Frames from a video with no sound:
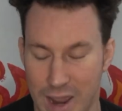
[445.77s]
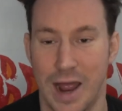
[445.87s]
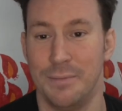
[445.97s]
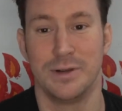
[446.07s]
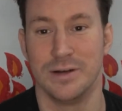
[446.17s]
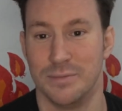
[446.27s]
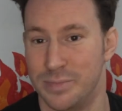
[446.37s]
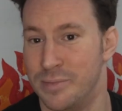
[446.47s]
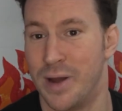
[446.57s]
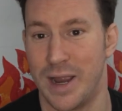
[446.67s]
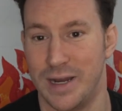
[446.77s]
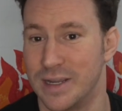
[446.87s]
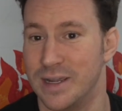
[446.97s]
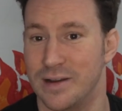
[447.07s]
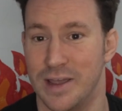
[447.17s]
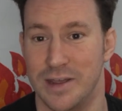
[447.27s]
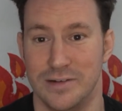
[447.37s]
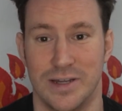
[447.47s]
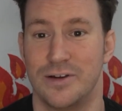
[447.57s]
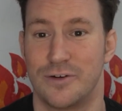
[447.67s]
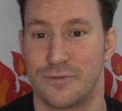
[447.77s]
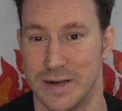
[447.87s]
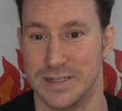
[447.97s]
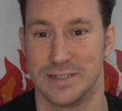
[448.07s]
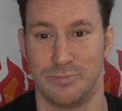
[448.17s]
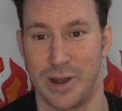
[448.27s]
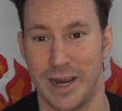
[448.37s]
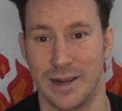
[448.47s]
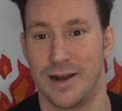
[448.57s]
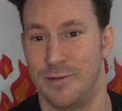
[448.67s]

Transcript: And I'm going to be buying it, and tell your friends to buy it.